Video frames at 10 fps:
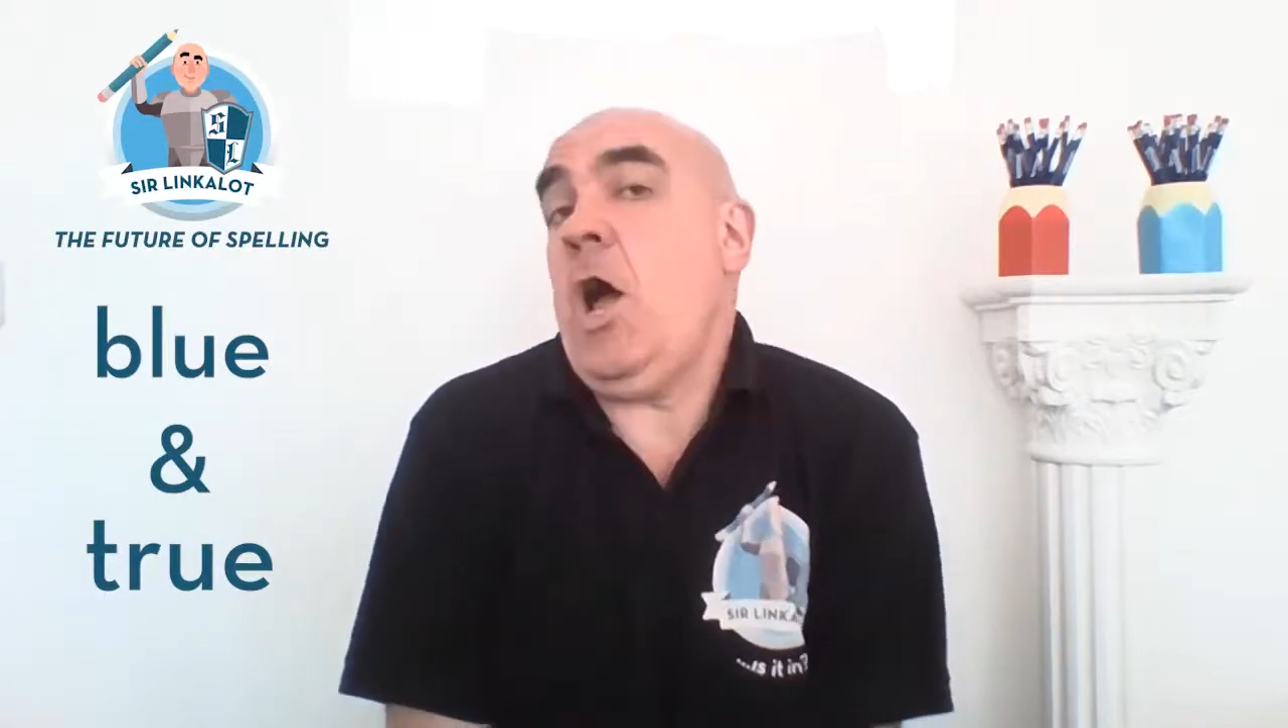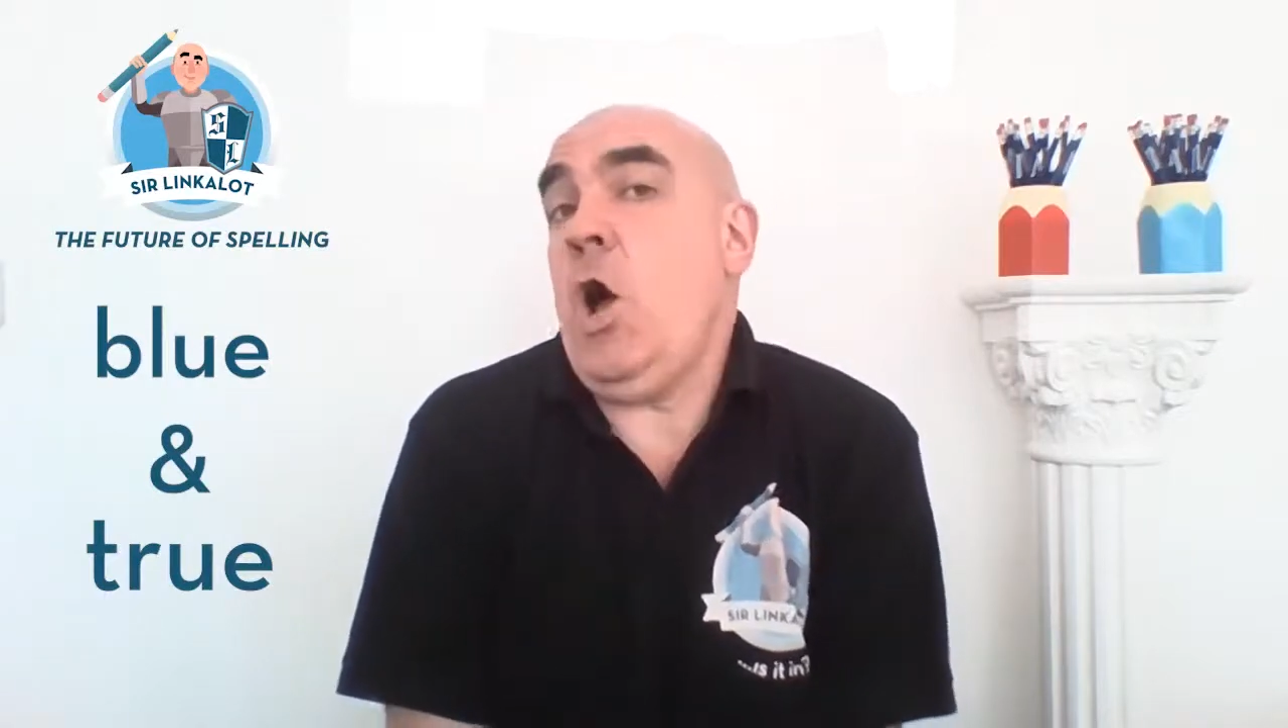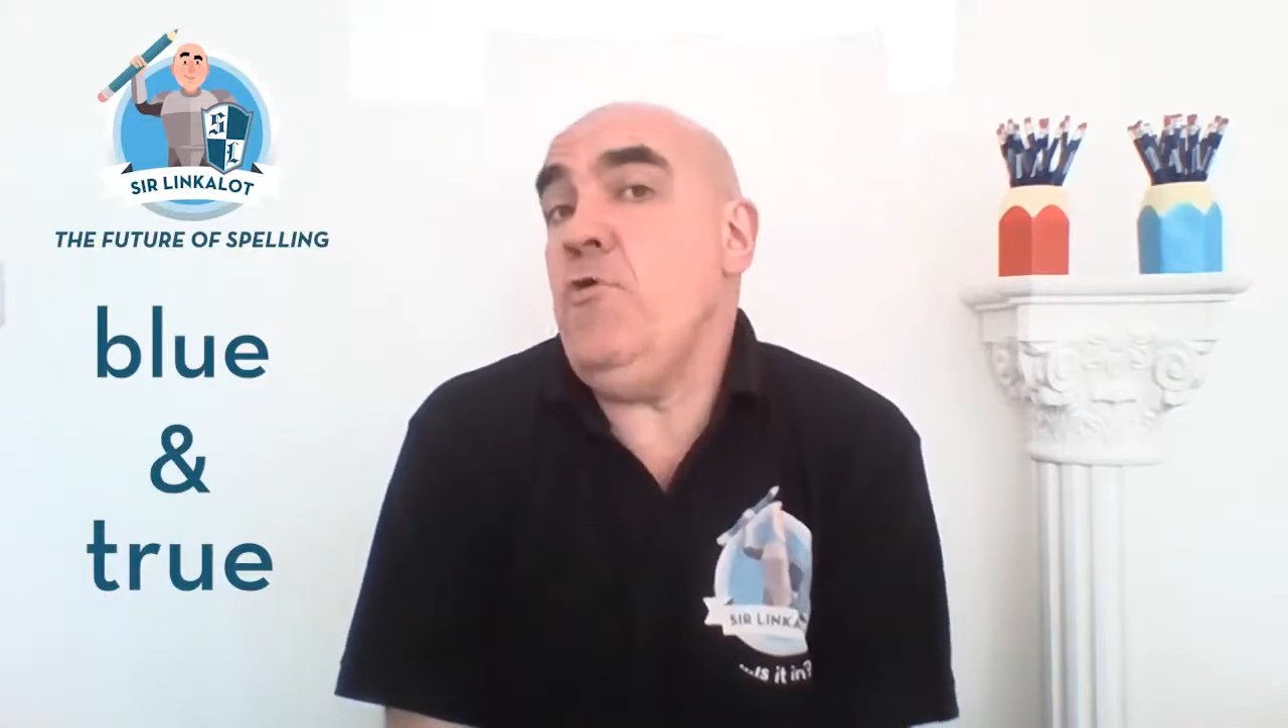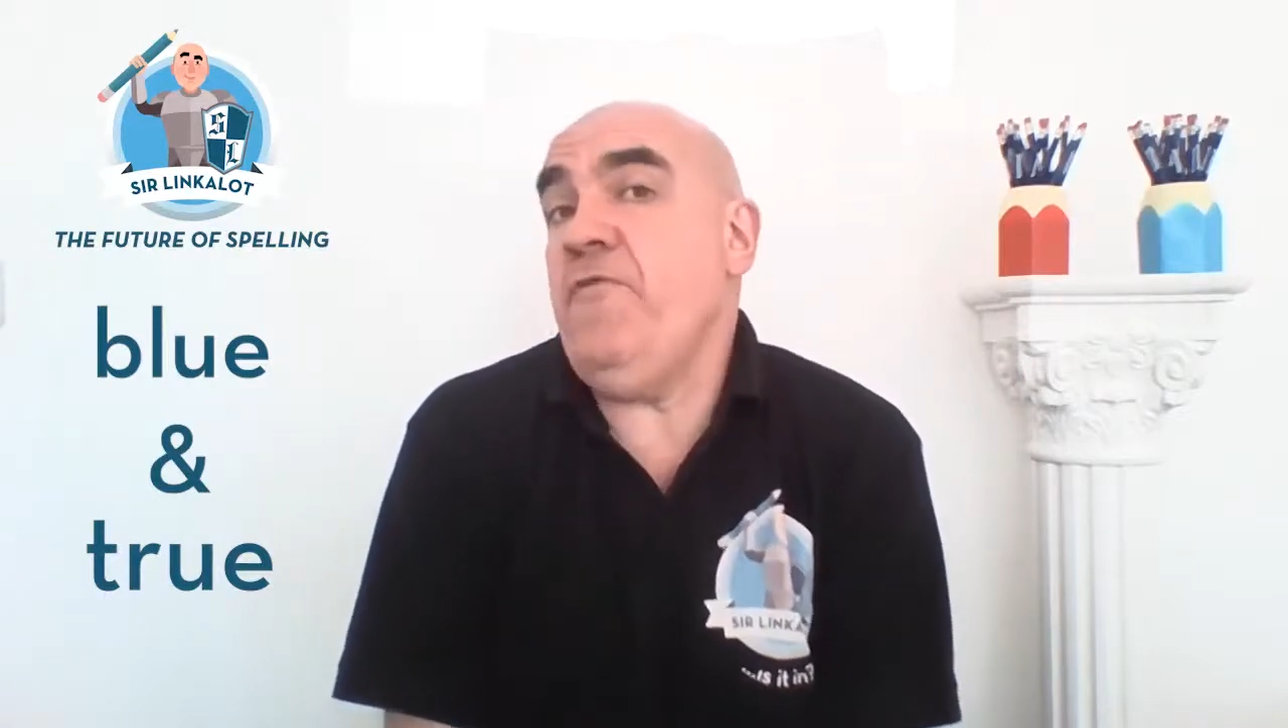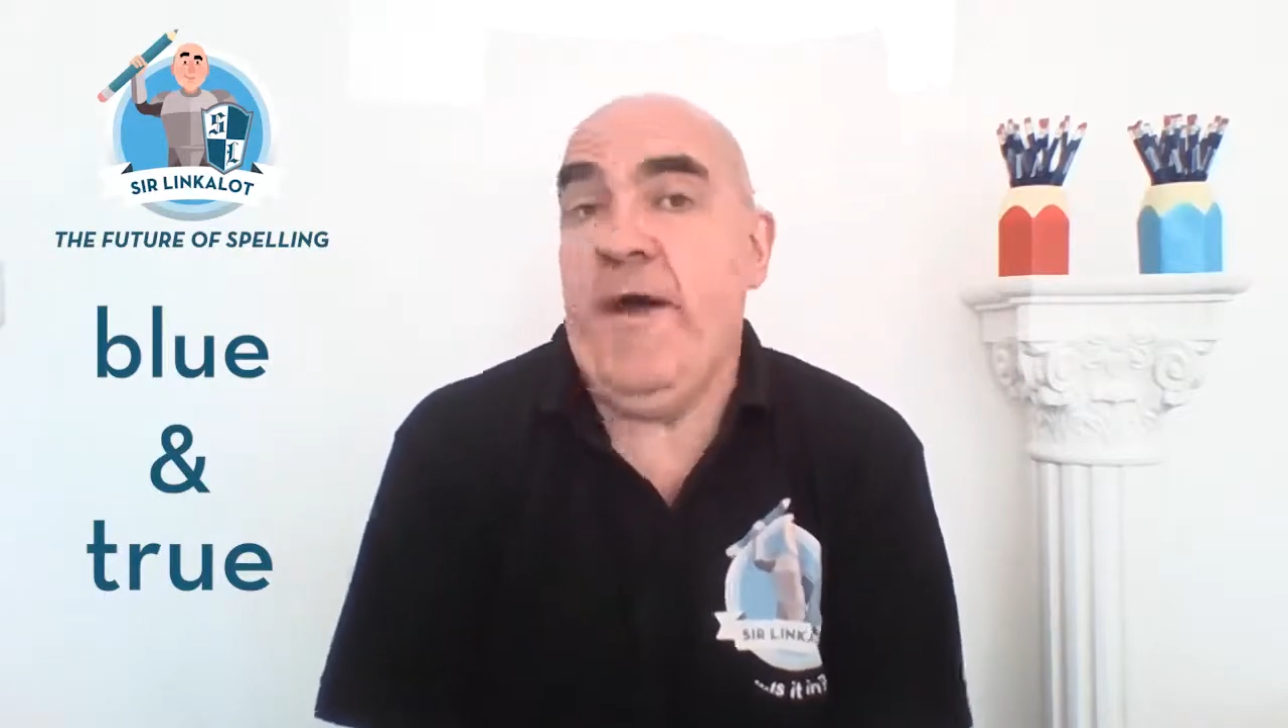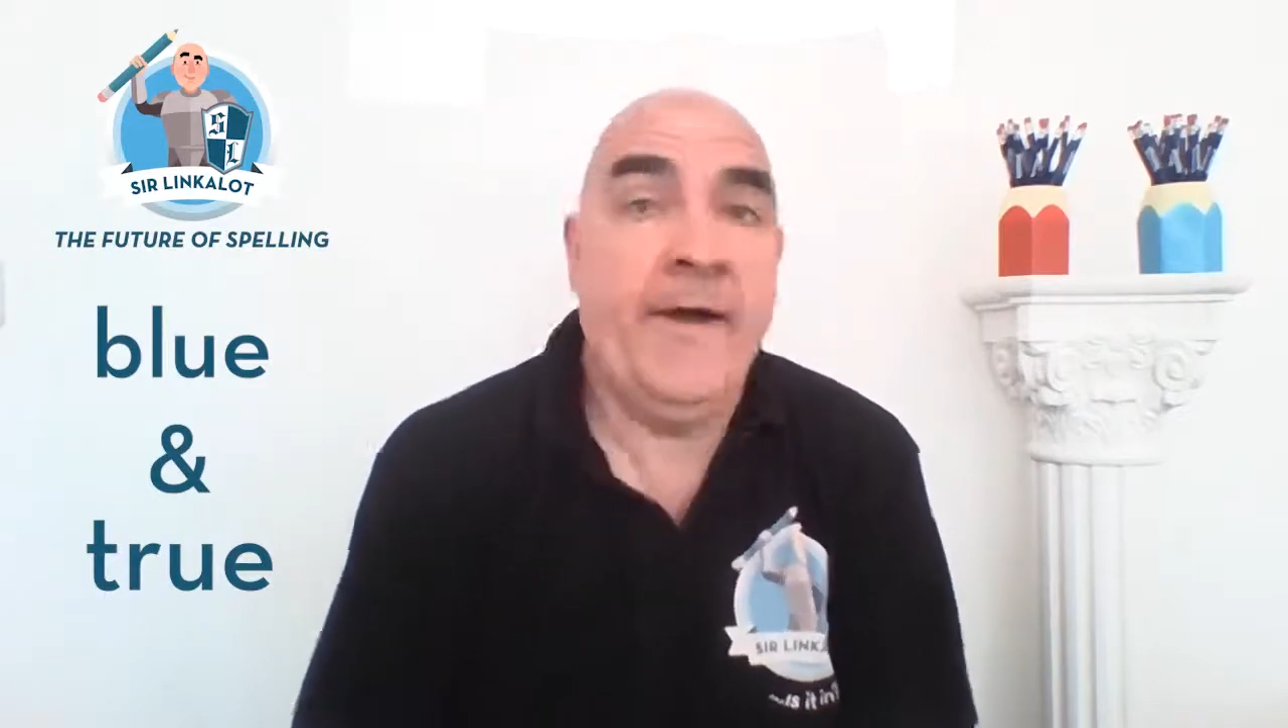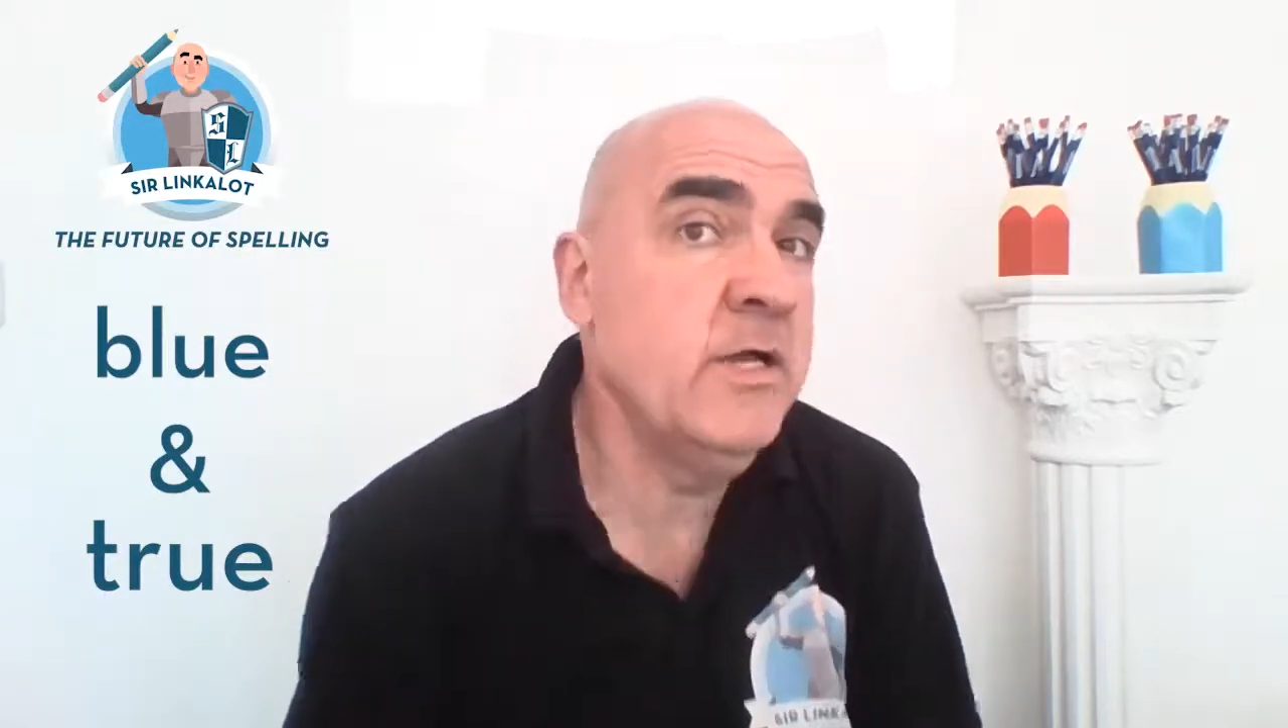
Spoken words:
Over